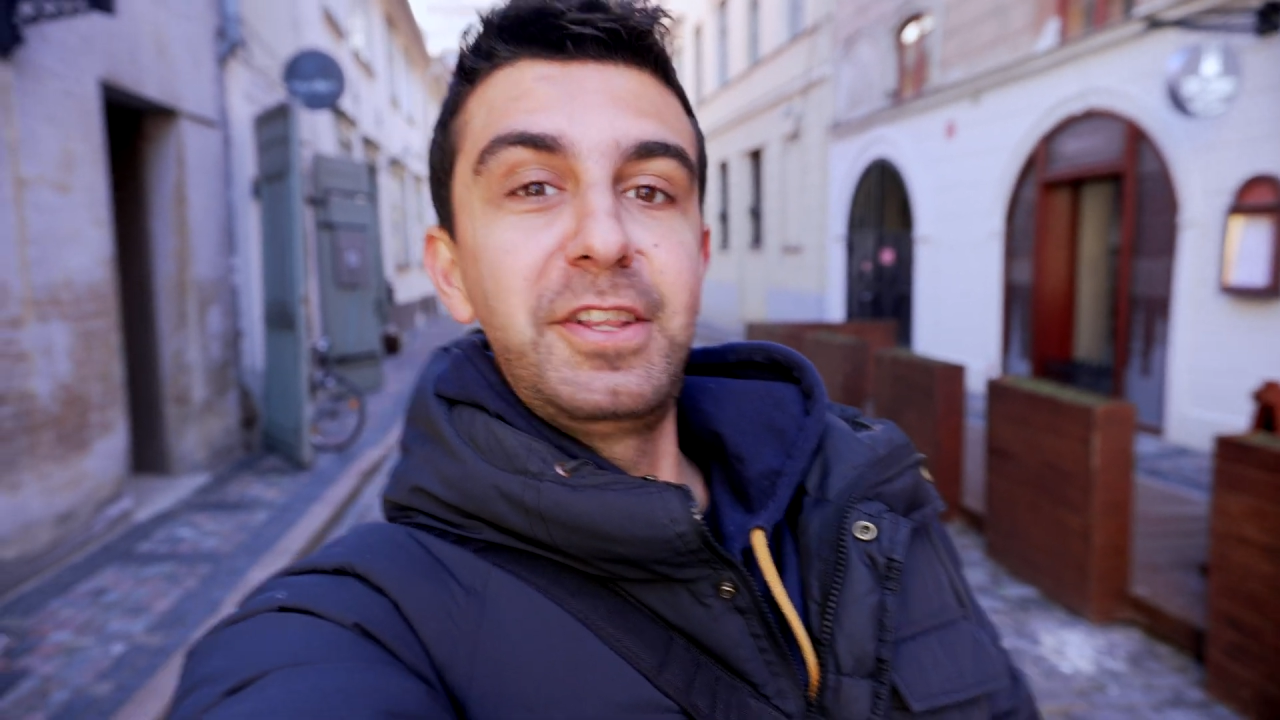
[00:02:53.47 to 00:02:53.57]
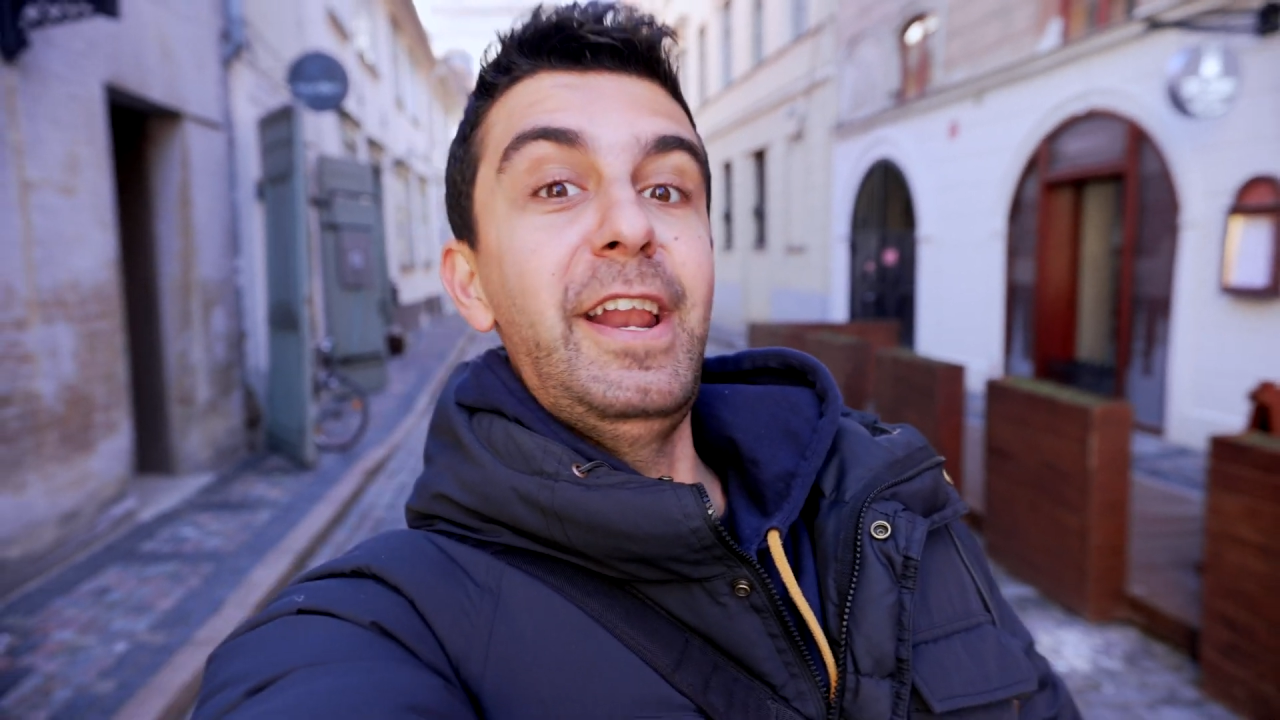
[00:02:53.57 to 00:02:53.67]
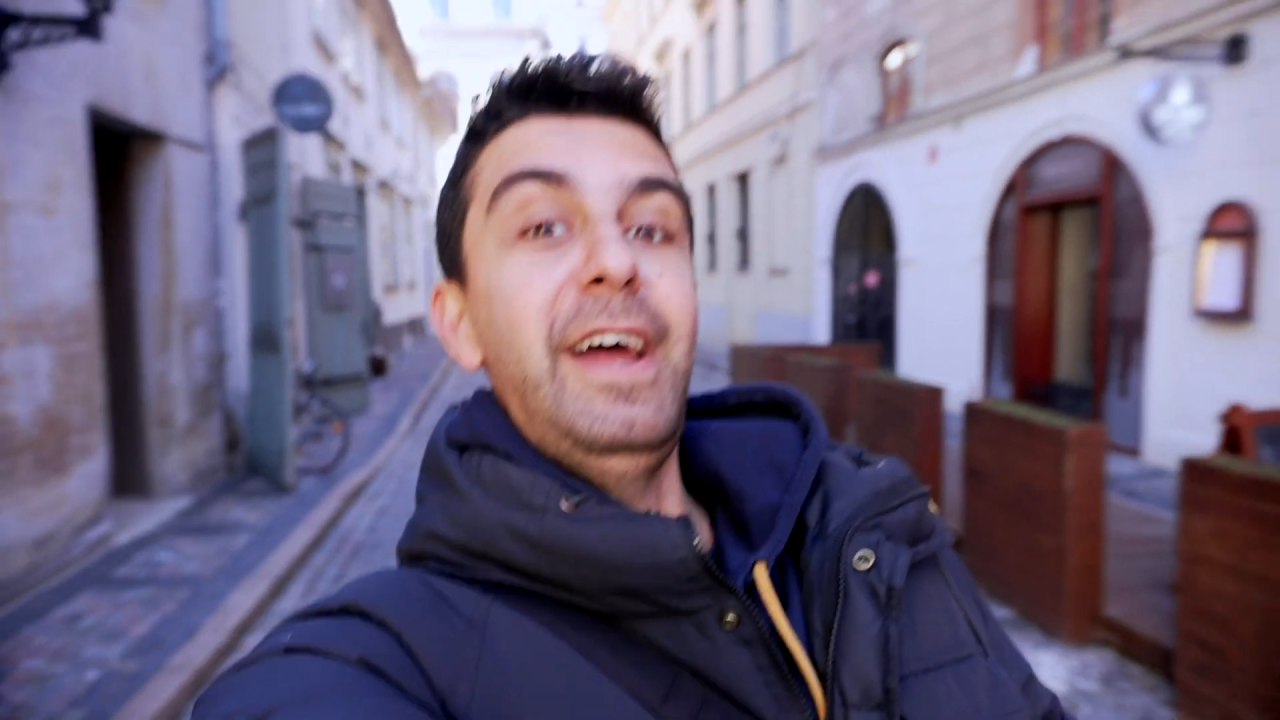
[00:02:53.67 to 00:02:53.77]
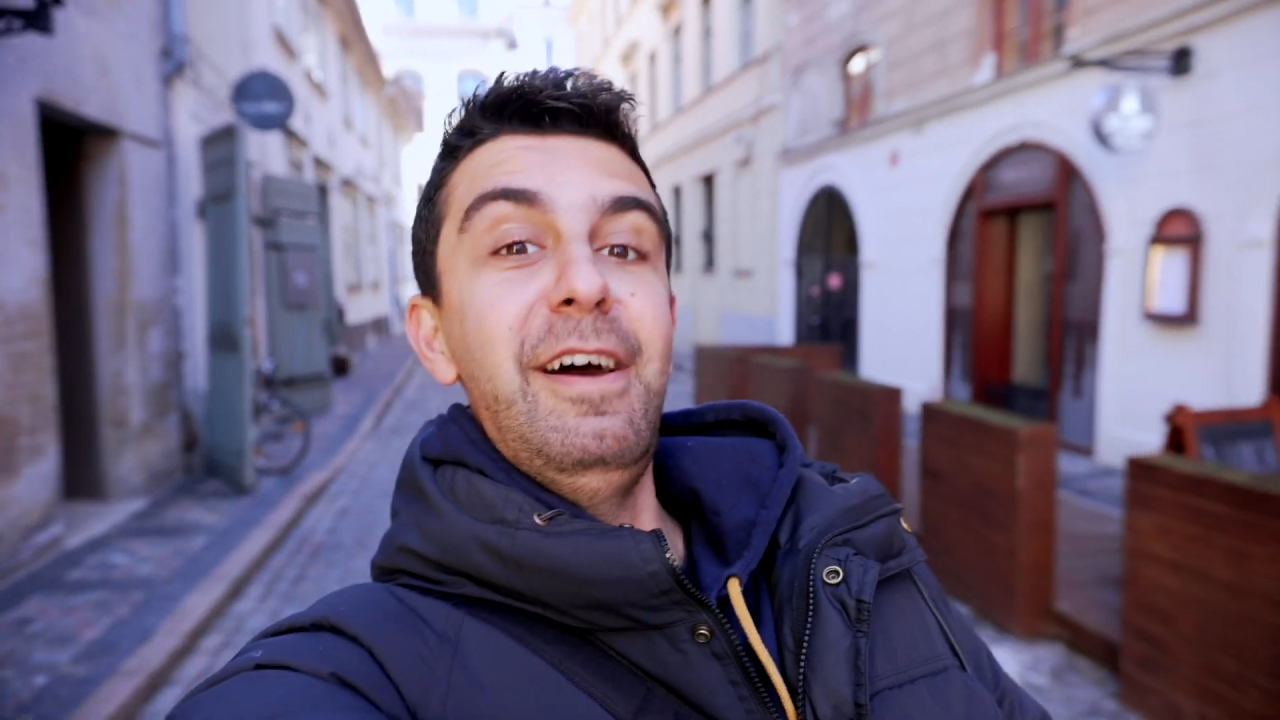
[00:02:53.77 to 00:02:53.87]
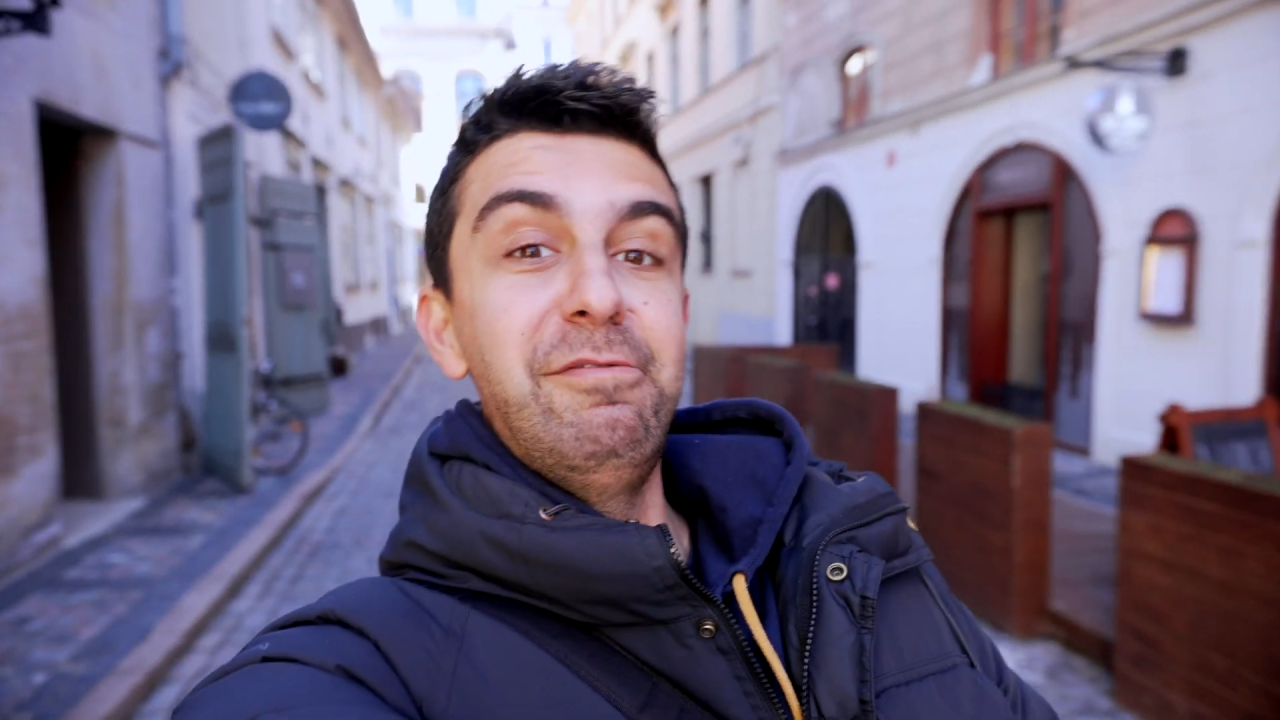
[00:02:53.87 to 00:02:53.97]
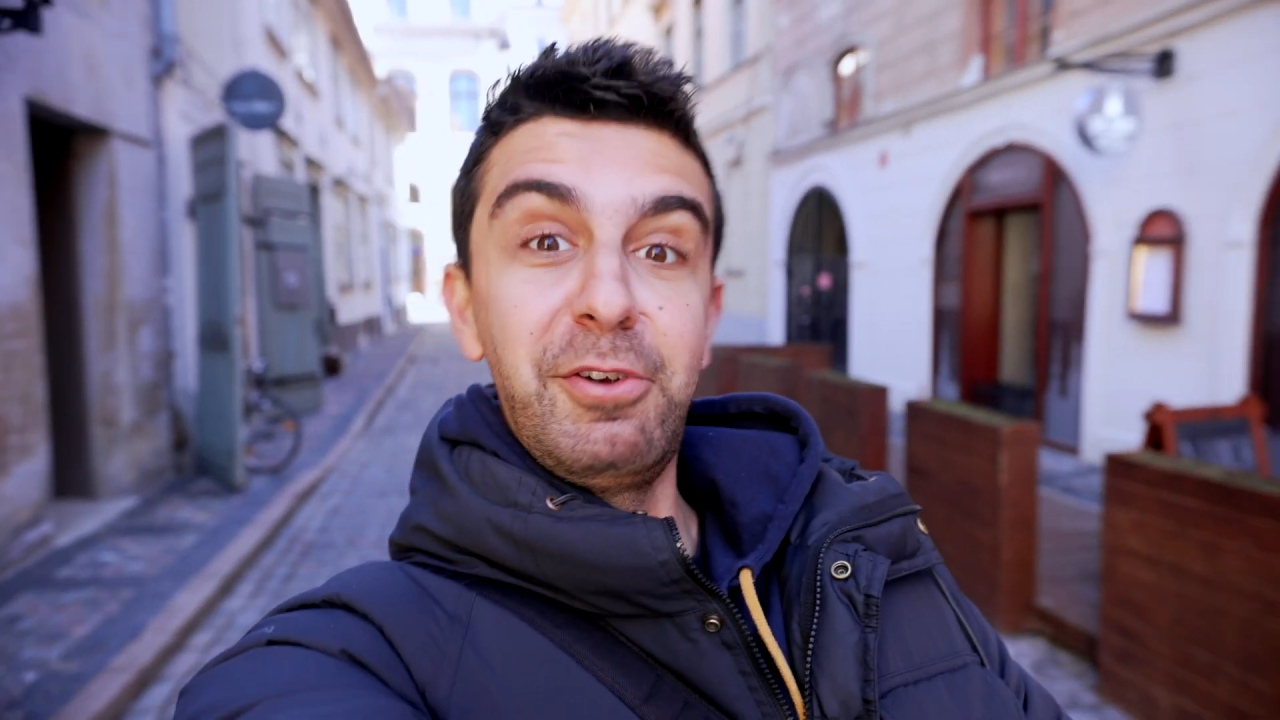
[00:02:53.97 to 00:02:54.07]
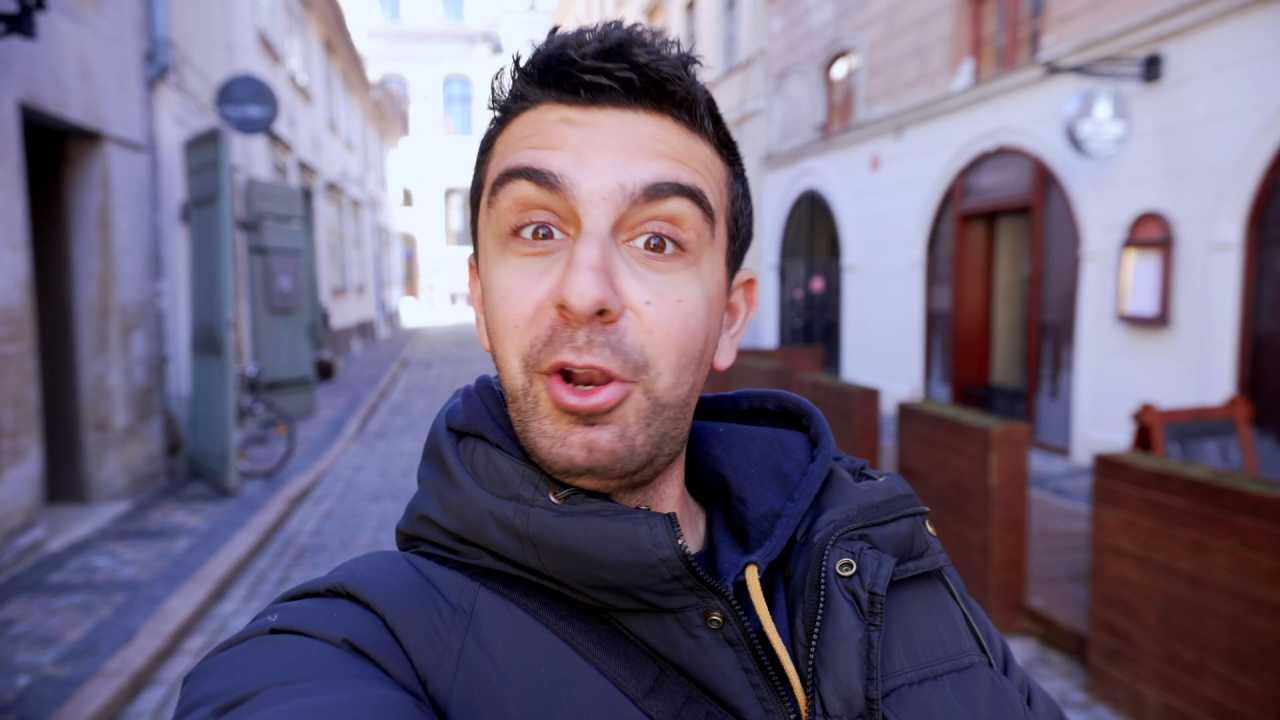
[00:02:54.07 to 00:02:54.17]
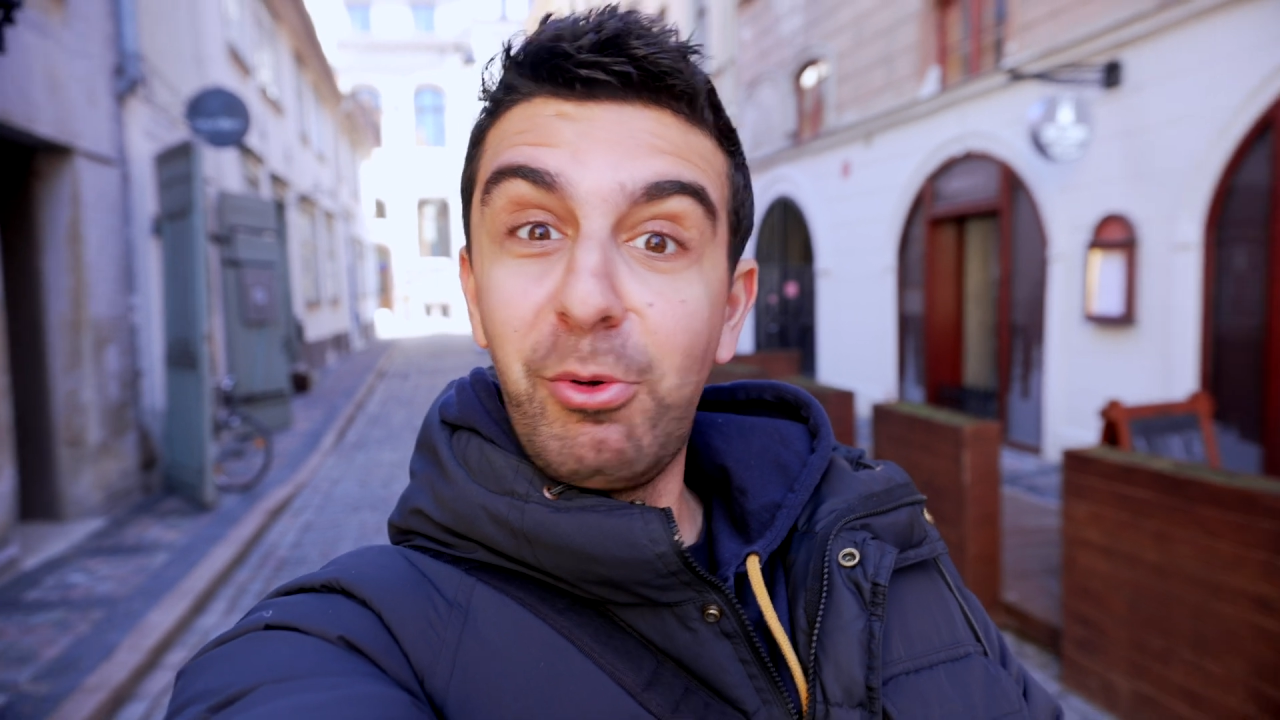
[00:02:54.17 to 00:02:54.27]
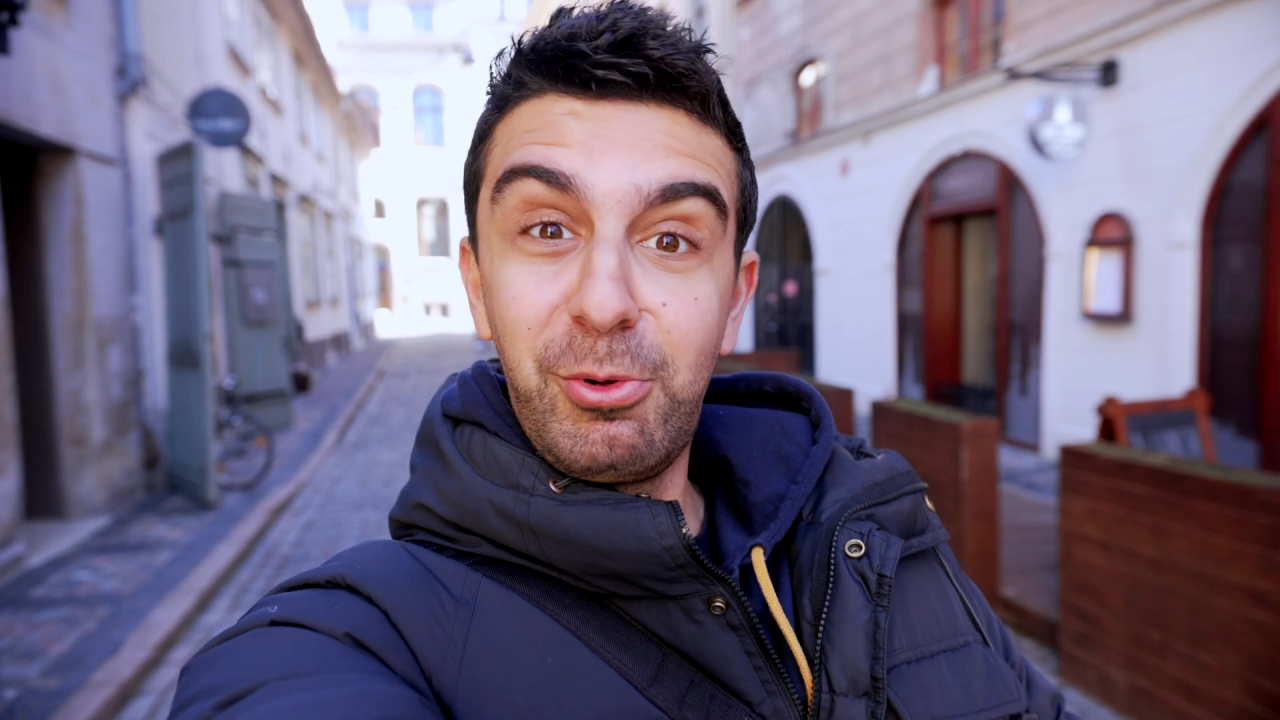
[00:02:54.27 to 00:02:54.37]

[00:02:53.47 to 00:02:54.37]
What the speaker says: that I have no